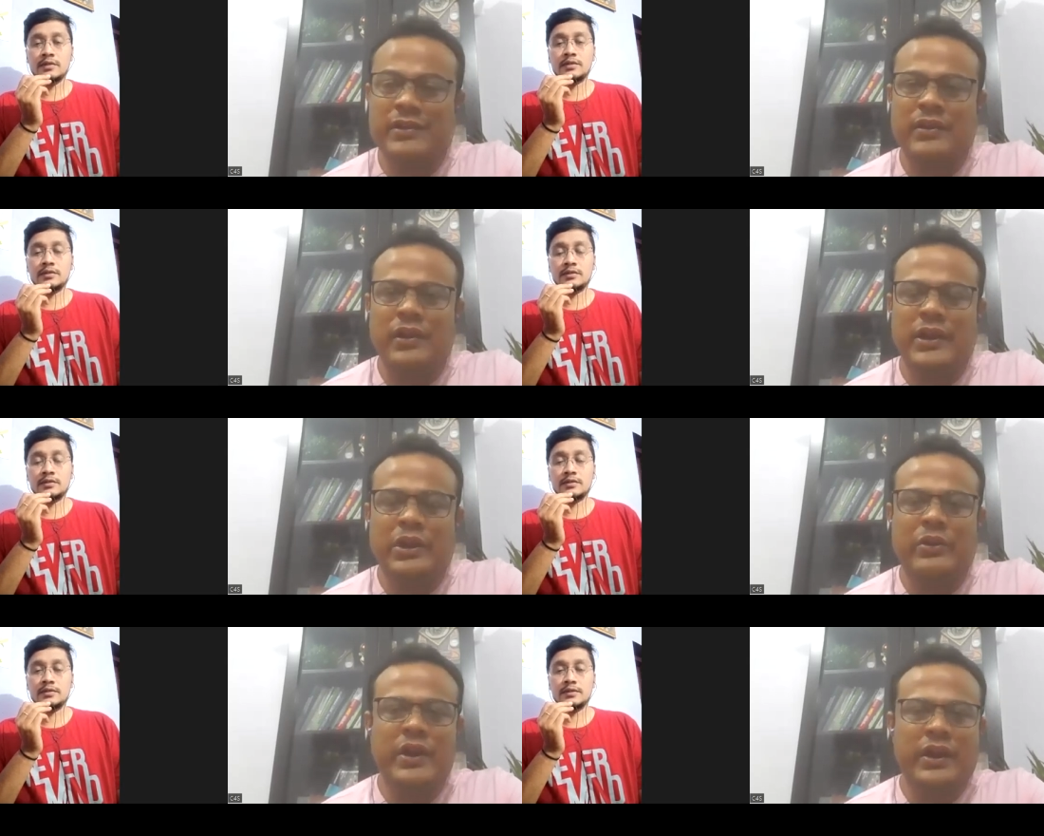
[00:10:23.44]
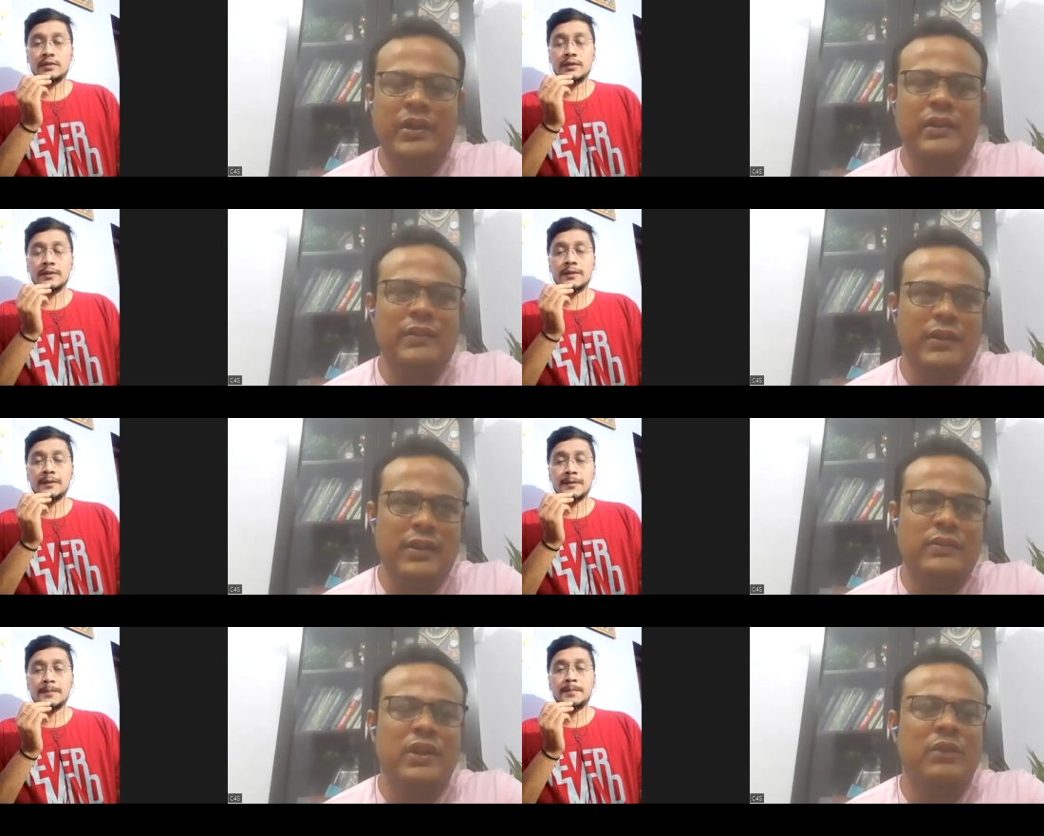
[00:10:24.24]
Speaker 1: materials related to agriculture
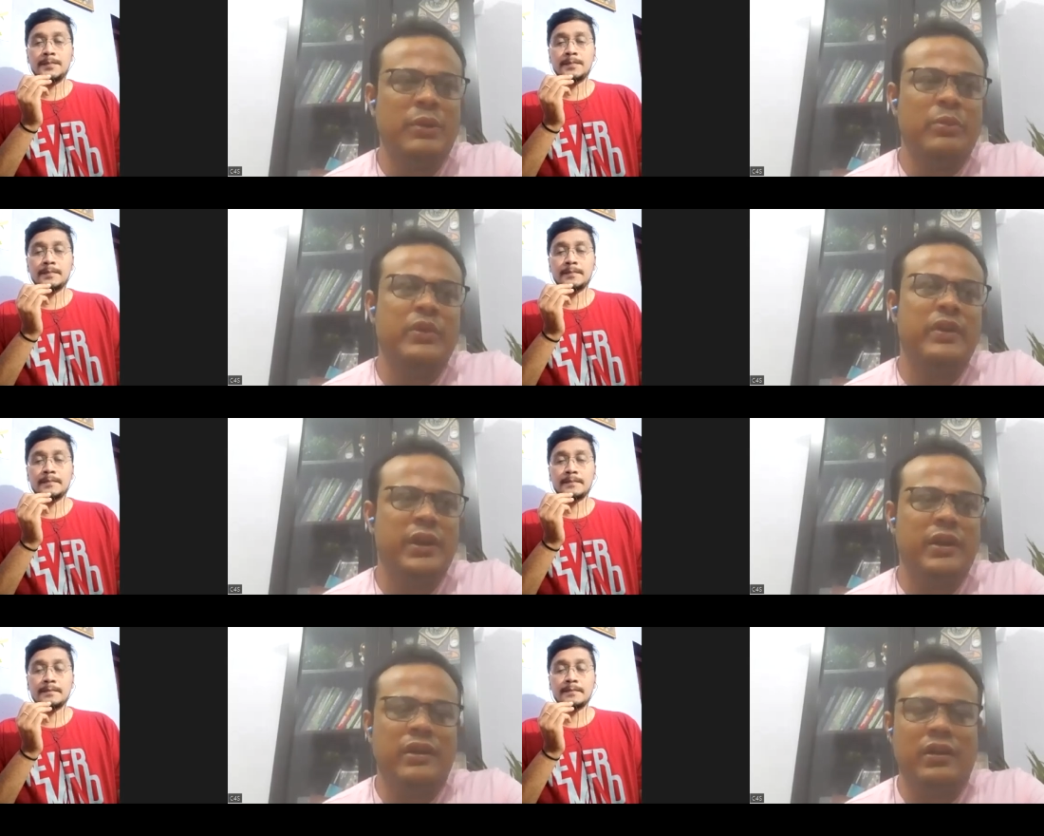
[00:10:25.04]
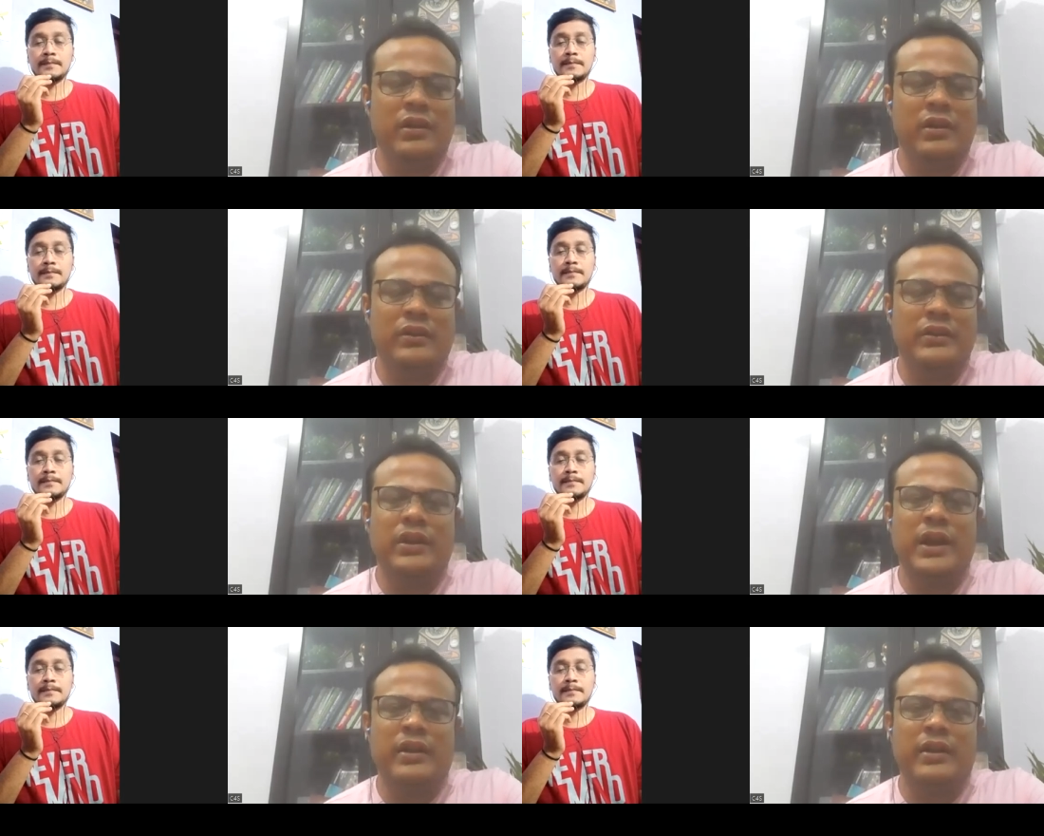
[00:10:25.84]
as said by Pawan and uh, other
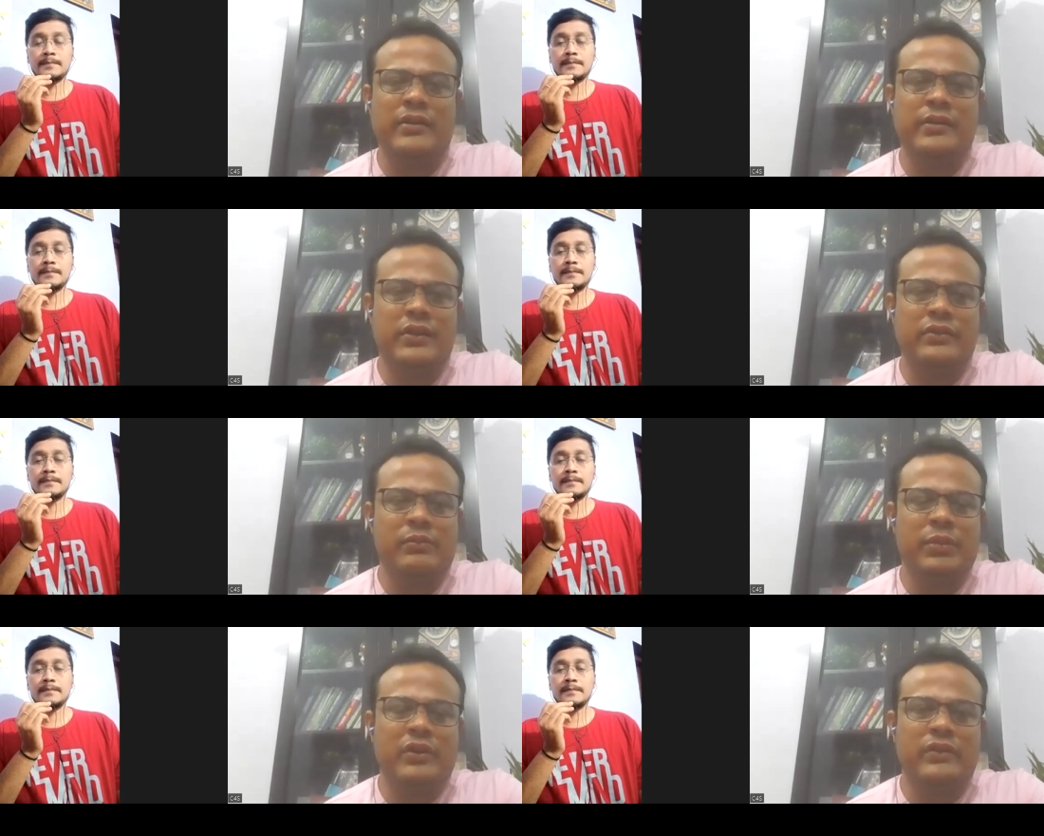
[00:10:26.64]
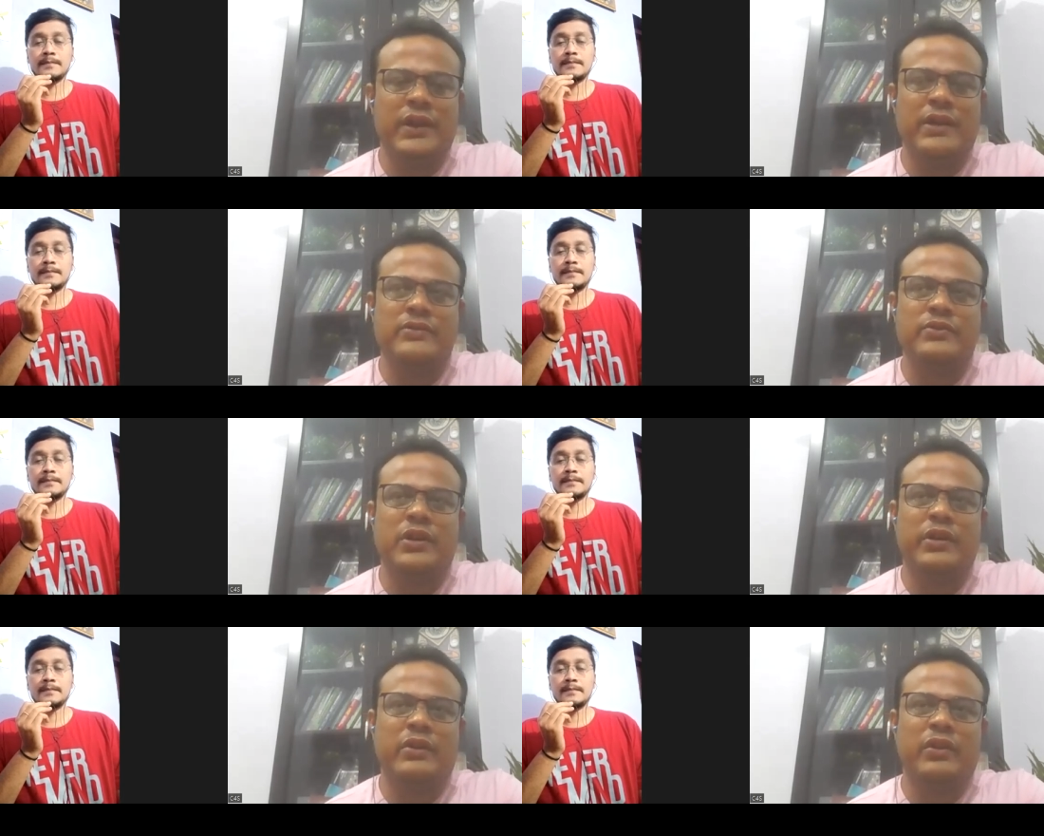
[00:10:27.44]
candidates as well, because that's
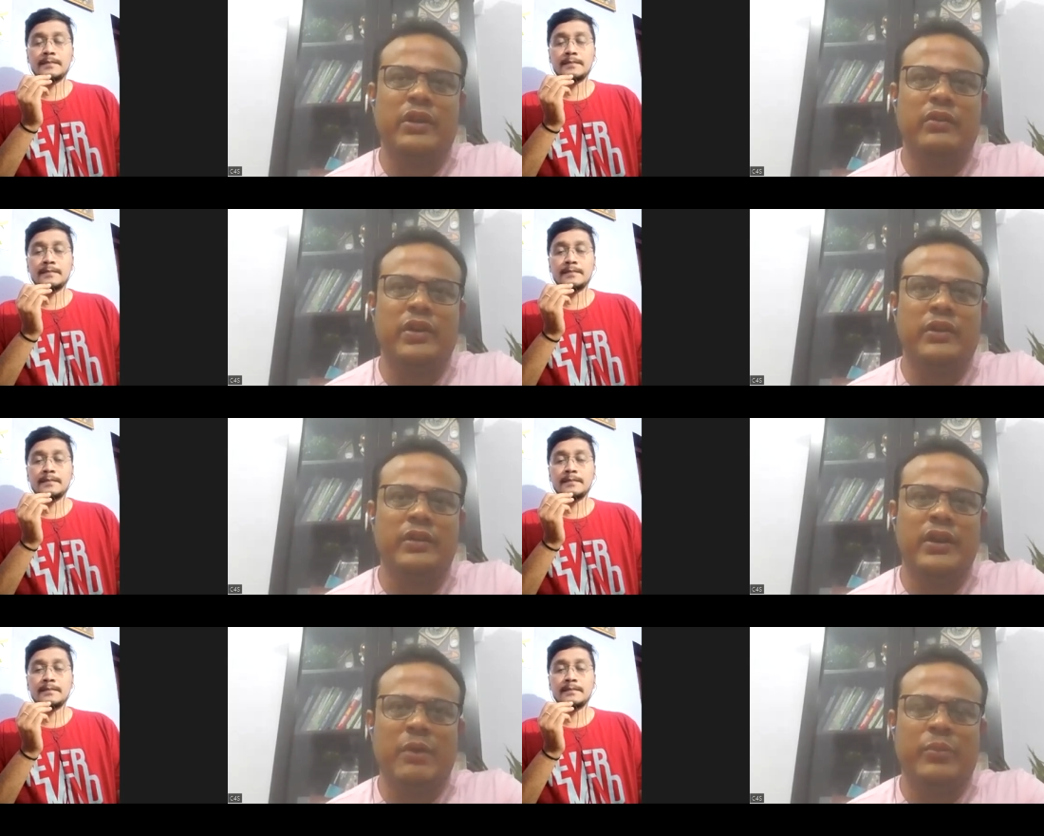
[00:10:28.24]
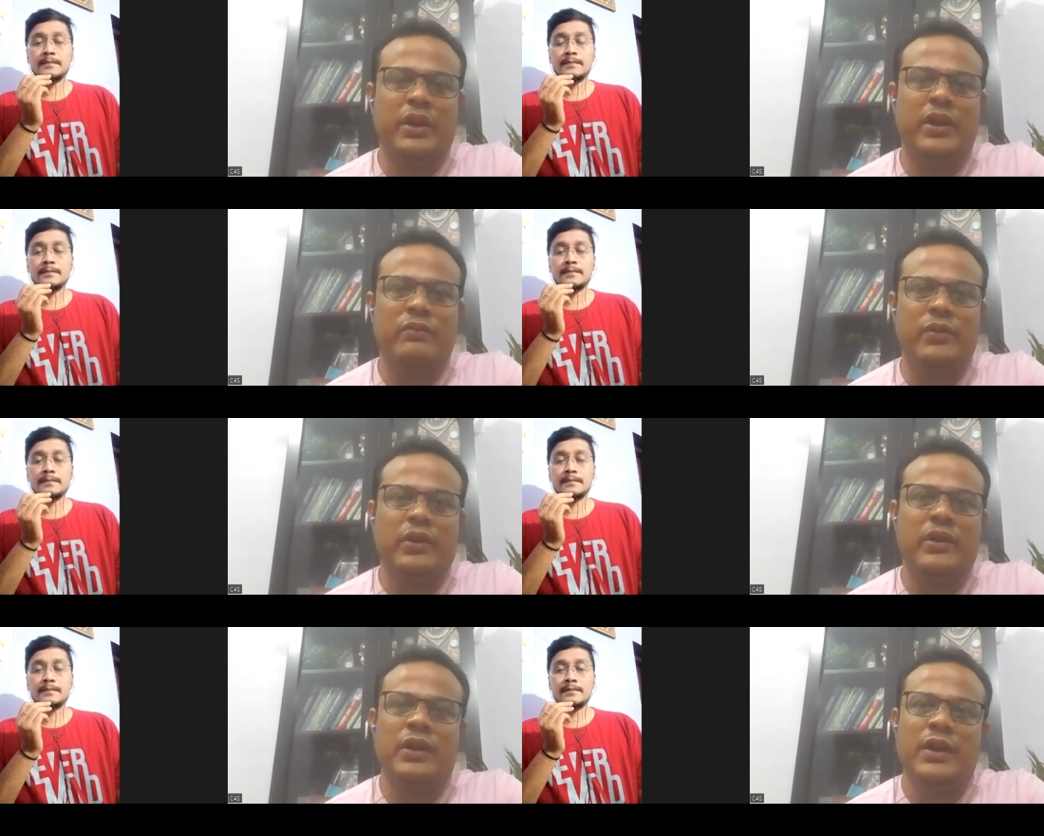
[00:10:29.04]
not required. You are appearing
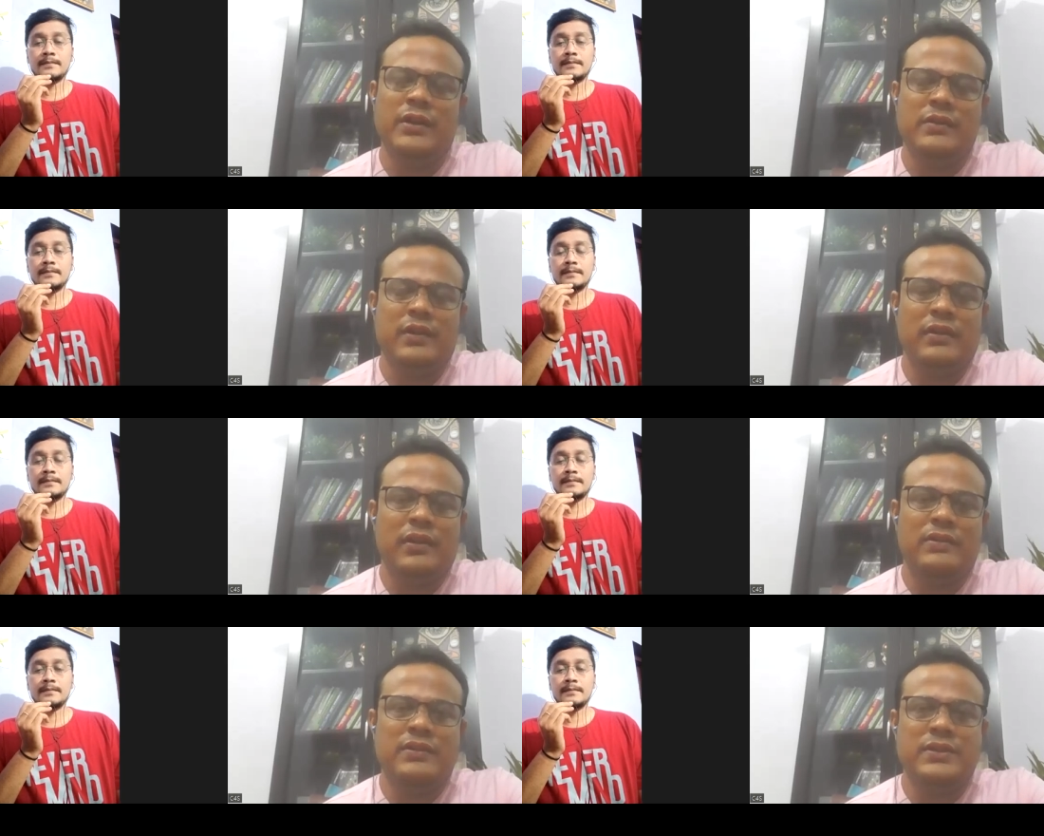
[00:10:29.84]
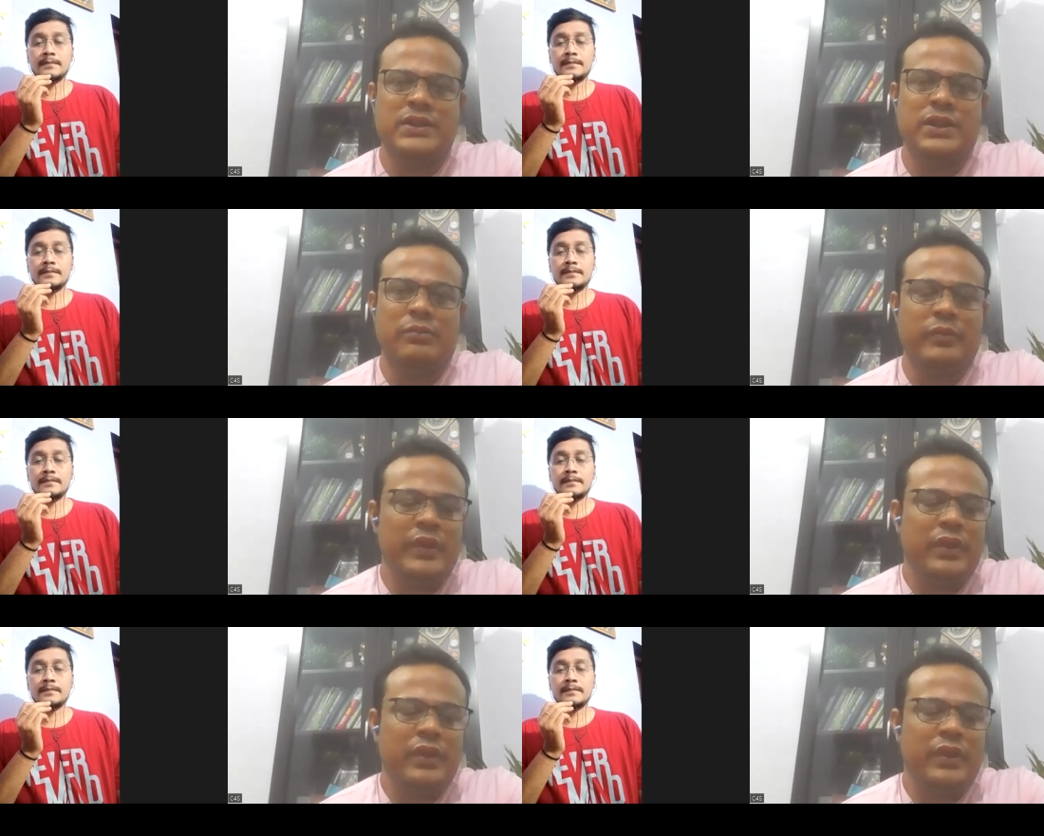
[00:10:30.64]
for a generalist stream.